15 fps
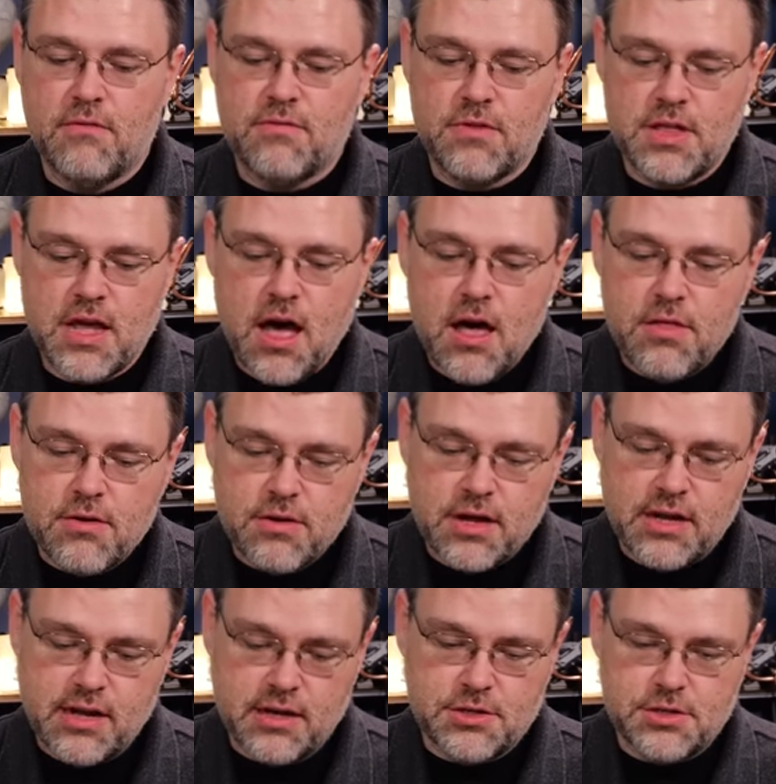For the other
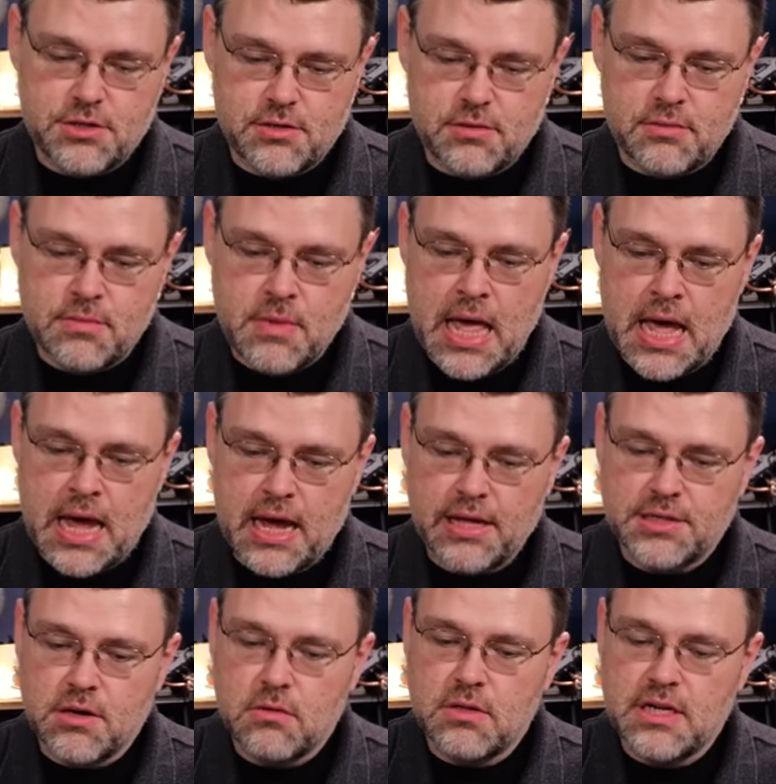connection,
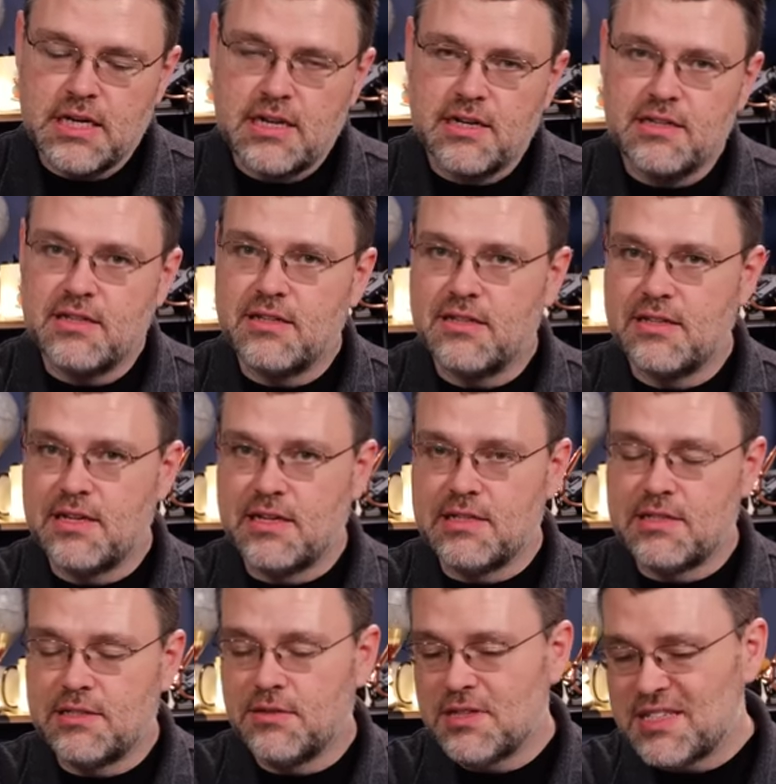it's only connected to this.
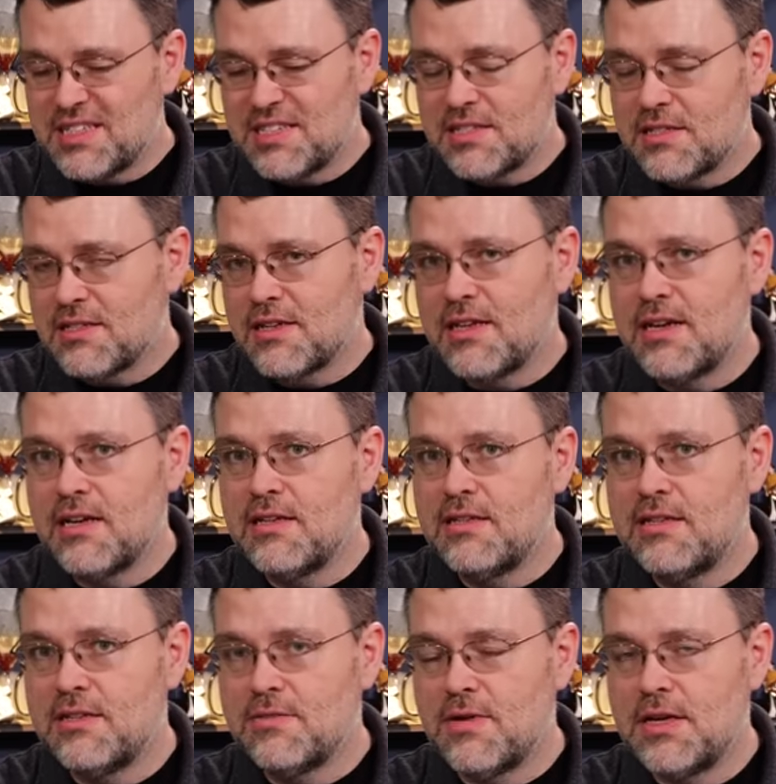So this isn't connected
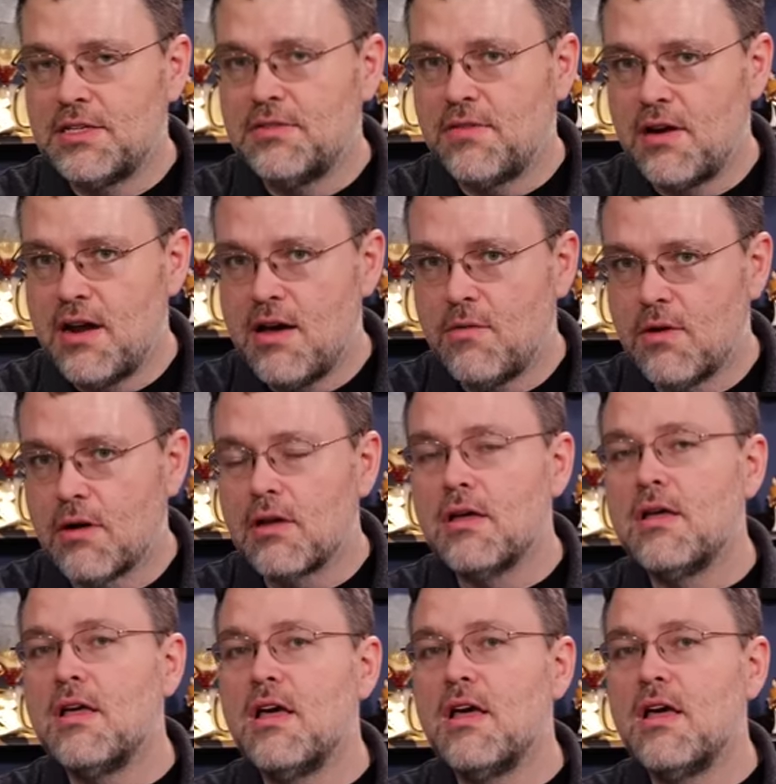to the rest of our network.